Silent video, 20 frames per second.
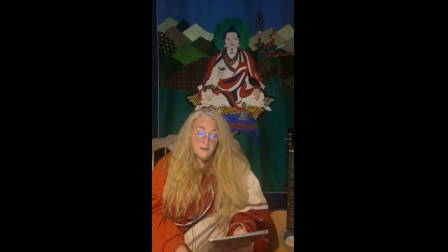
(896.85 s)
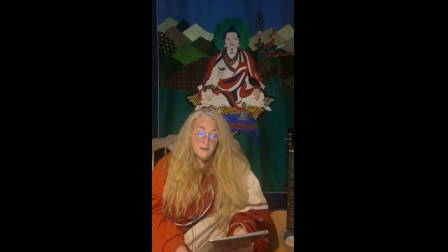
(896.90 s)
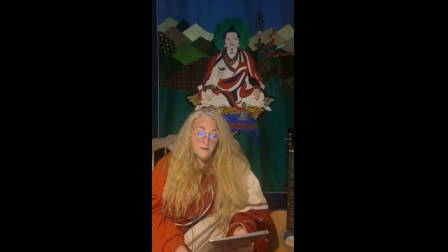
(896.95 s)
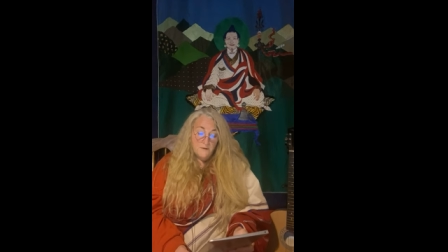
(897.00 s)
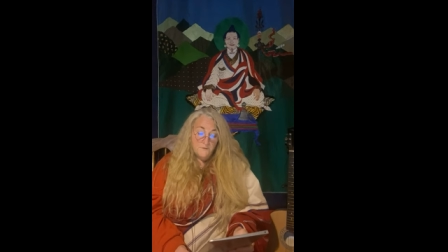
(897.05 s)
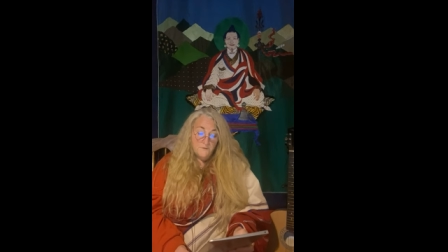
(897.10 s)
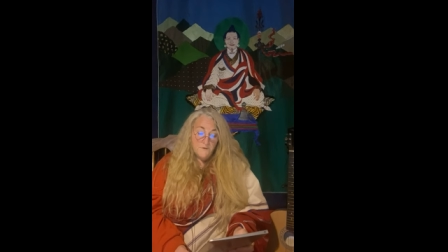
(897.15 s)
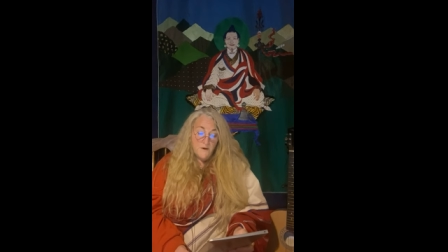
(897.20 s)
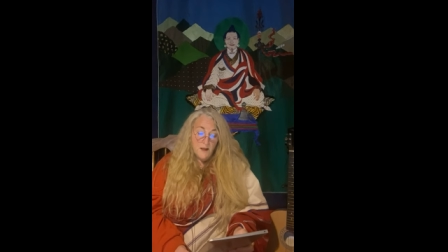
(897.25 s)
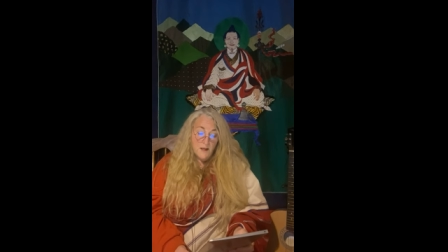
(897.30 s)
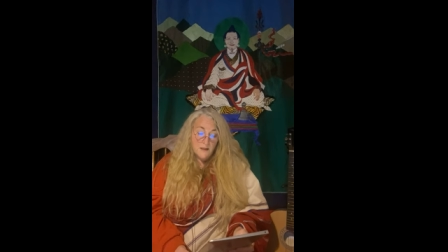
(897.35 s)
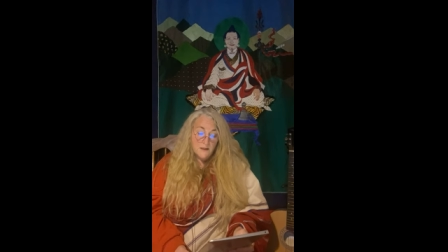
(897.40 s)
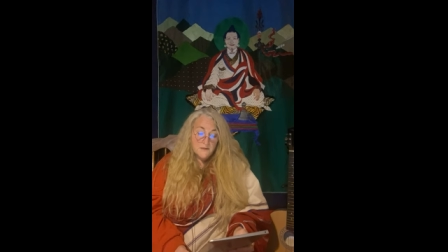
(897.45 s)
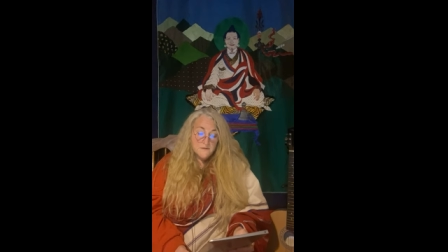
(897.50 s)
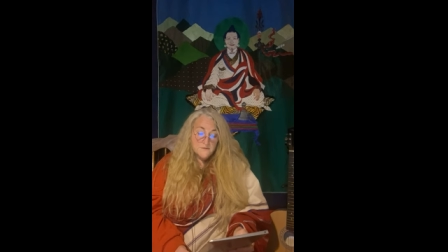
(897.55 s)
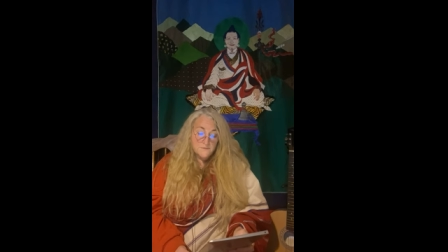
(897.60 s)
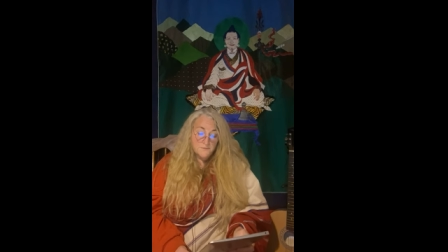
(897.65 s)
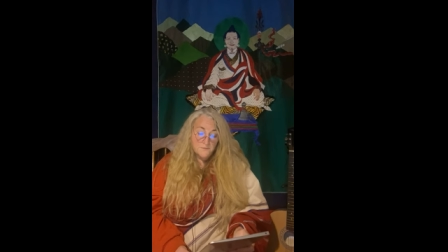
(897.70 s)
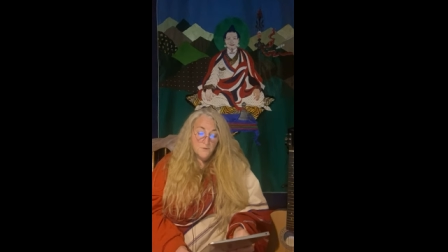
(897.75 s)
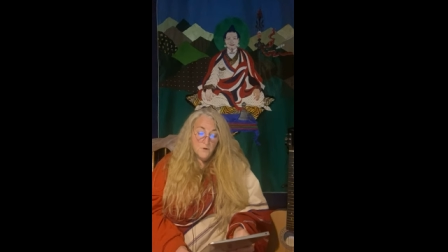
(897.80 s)
In
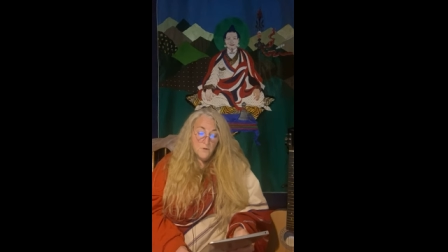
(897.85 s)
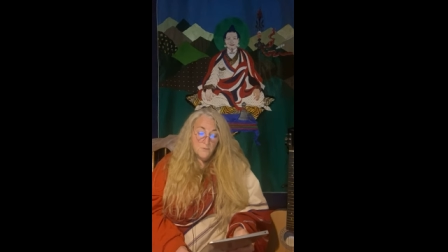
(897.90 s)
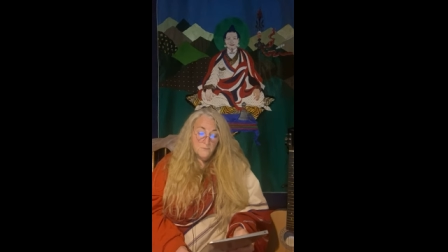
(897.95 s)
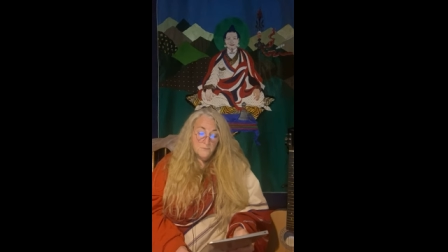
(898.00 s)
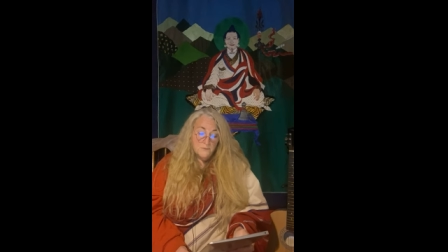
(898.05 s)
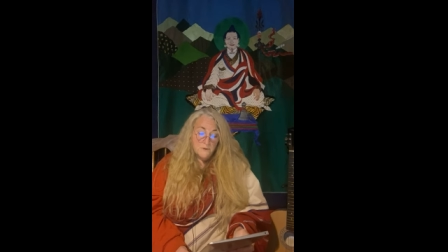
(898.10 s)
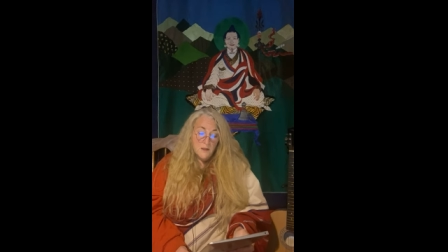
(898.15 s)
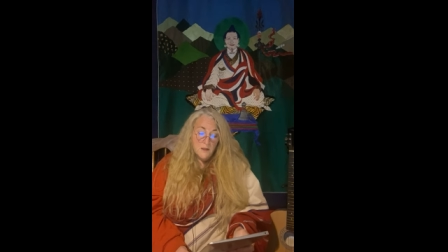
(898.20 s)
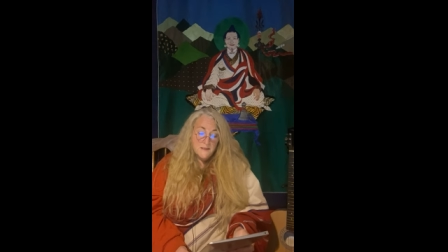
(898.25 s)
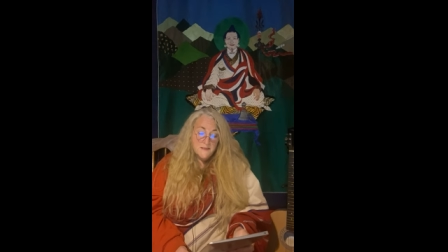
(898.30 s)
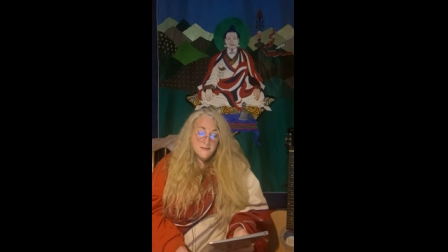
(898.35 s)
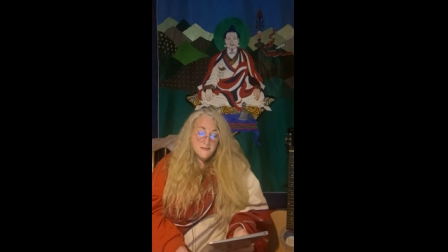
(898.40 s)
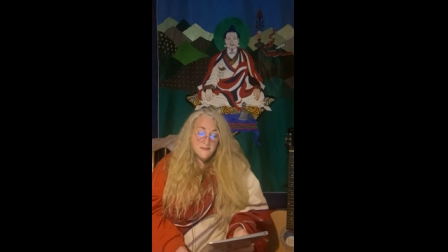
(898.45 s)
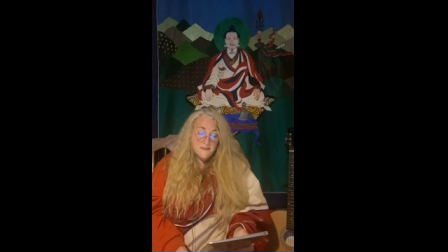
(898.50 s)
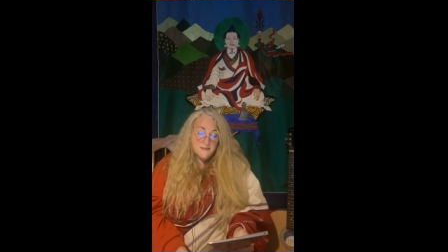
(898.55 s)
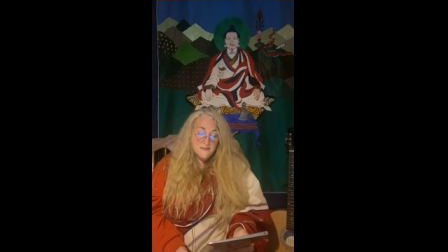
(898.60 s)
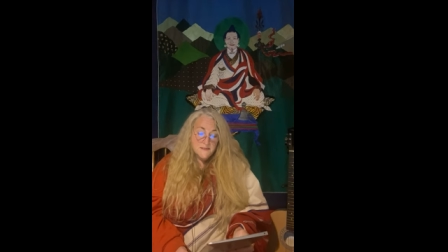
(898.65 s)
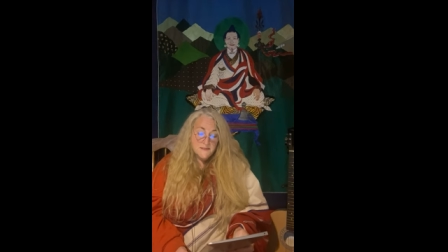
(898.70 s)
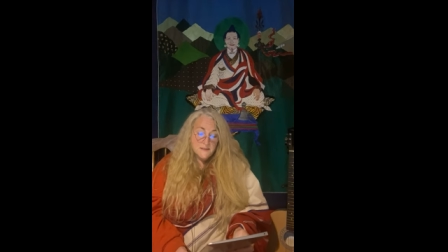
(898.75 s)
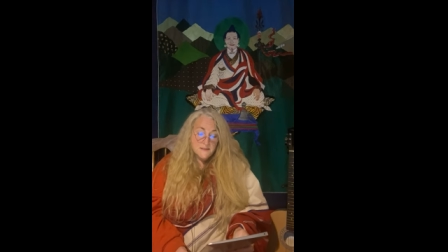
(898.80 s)
fact, from
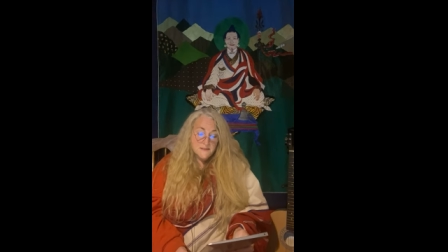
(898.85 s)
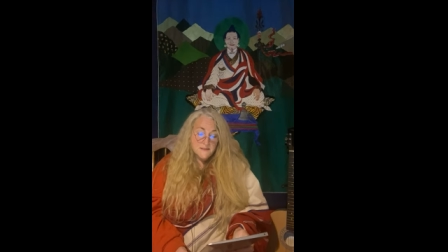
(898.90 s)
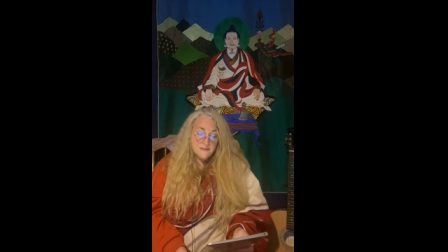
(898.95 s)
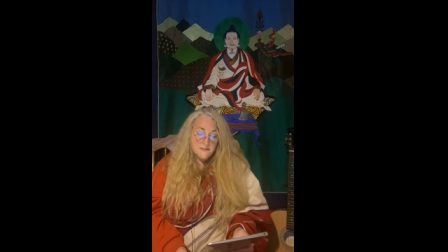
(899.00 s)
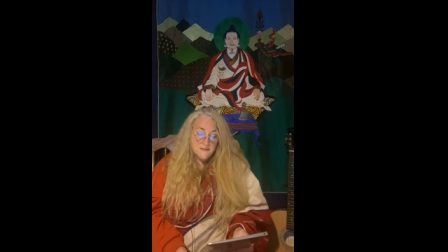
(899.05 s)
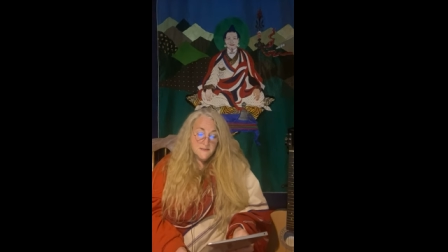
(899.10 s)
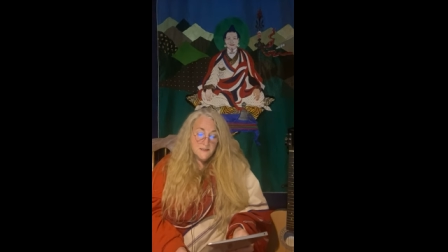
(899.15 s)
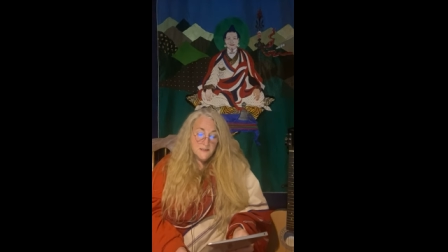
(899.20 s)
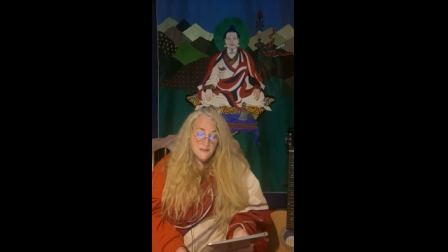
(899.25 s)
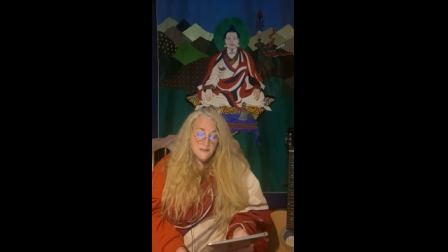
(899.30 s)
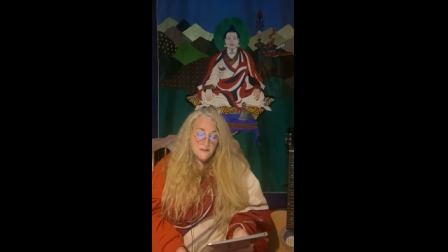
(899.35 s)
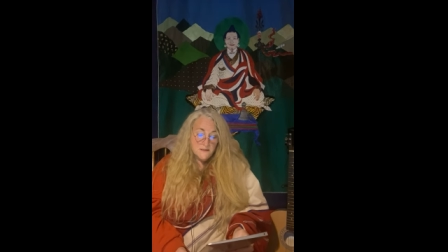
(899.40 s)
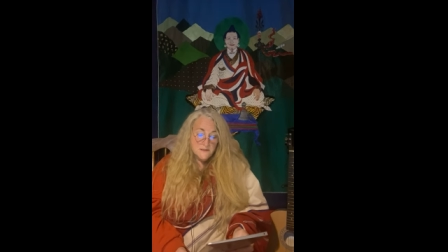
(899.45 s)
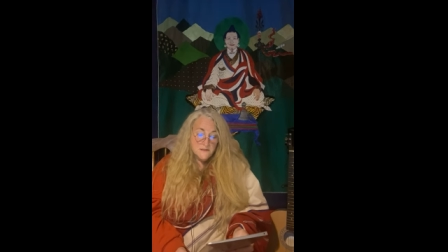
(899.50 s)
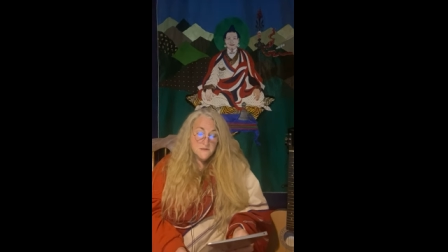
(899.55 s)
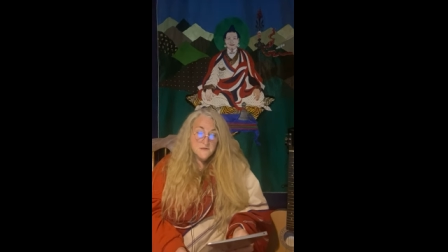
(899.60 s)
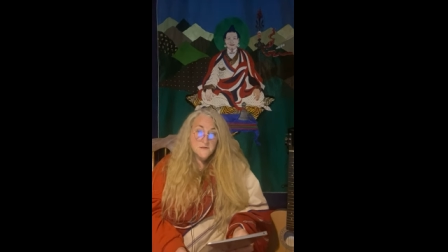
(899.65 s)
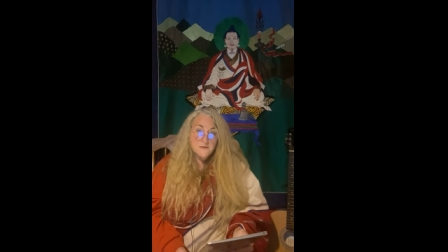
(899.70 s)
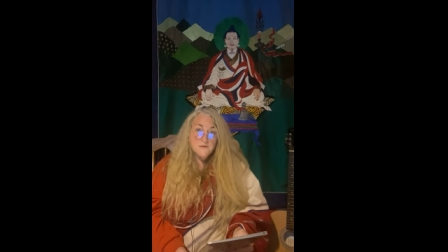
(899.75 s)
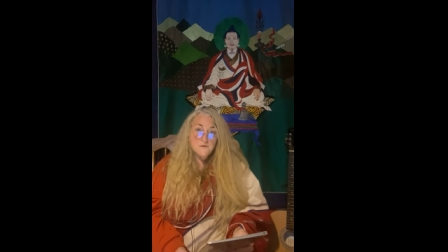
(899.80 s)

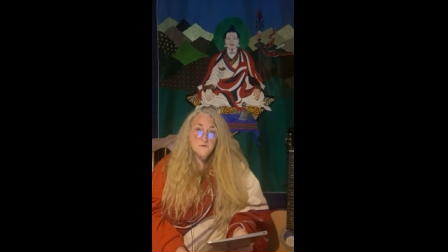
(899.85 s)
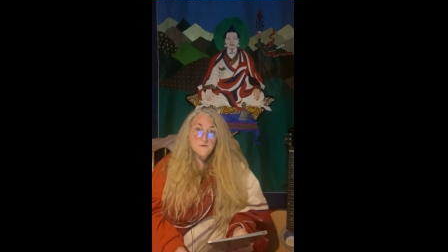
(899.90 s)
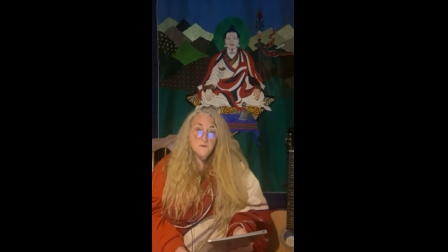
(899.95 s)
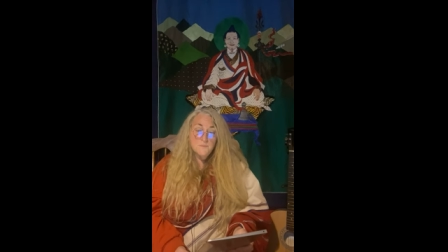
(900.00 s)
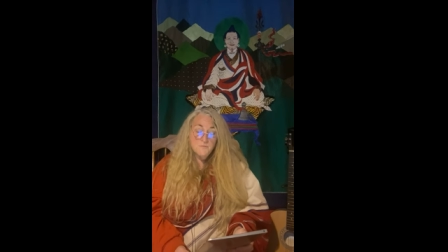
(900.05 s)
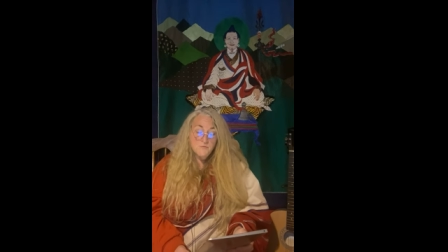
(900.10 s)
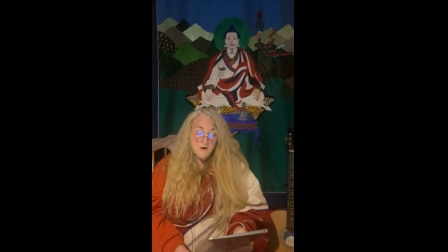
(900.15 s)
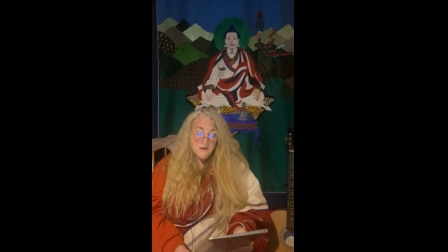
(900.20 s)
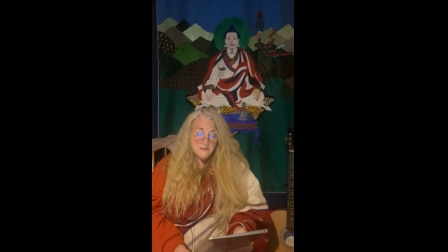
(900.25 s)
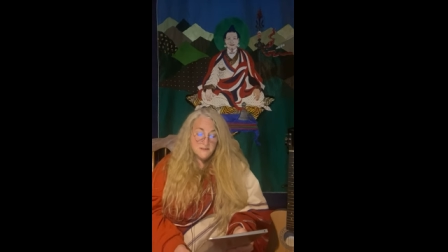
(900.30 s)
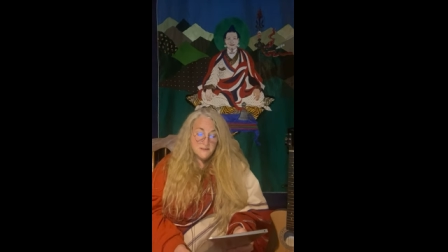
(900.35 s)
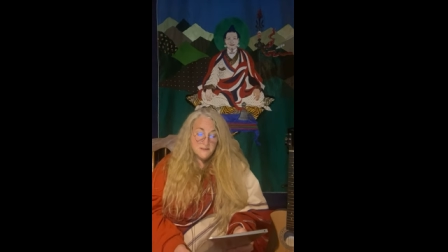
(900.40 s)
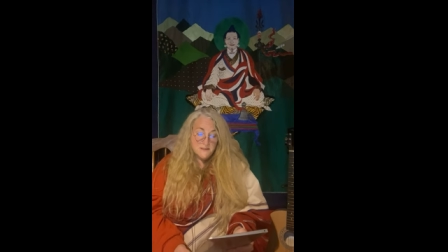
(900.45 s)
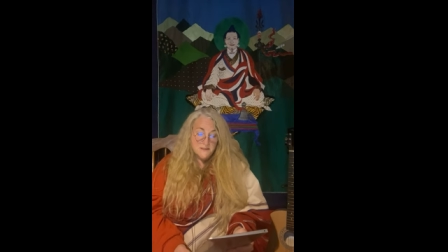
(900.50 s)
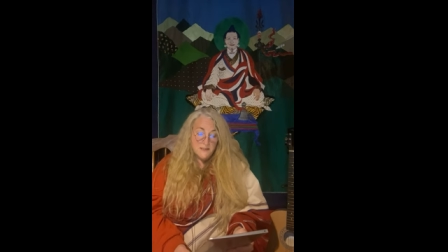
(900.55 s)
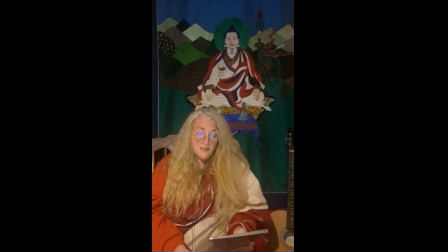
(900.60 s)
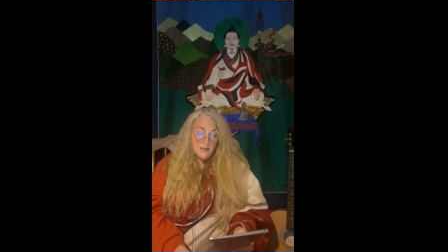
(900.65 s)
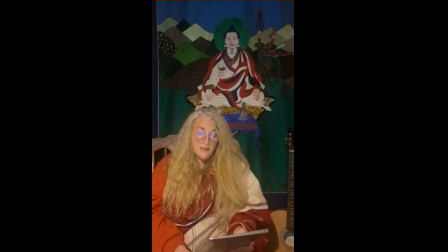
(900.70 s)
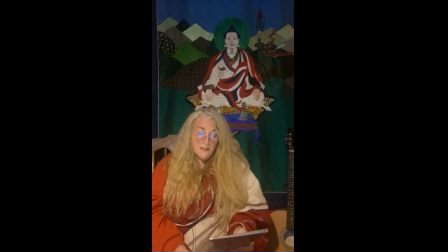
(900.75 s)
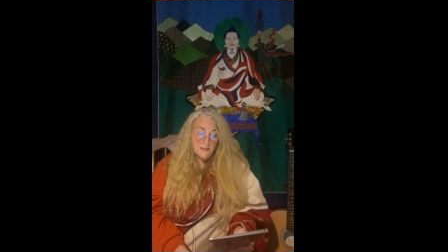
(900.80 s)
1966 to the present
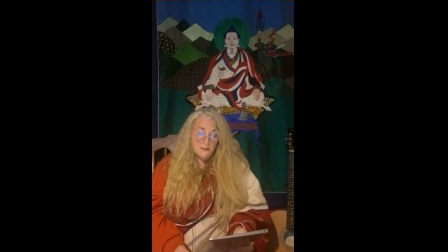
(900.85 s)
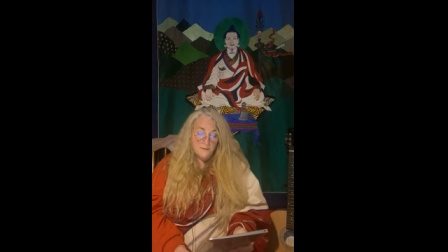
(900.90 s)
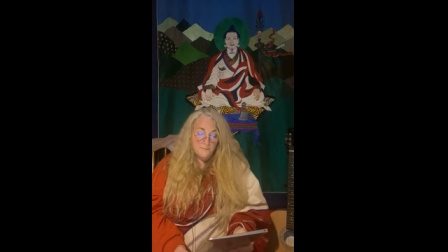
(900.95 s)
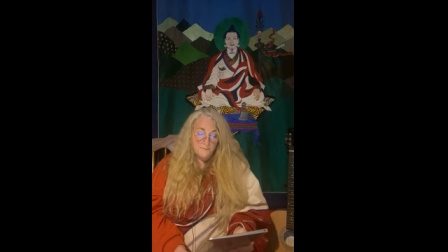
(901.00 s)
day.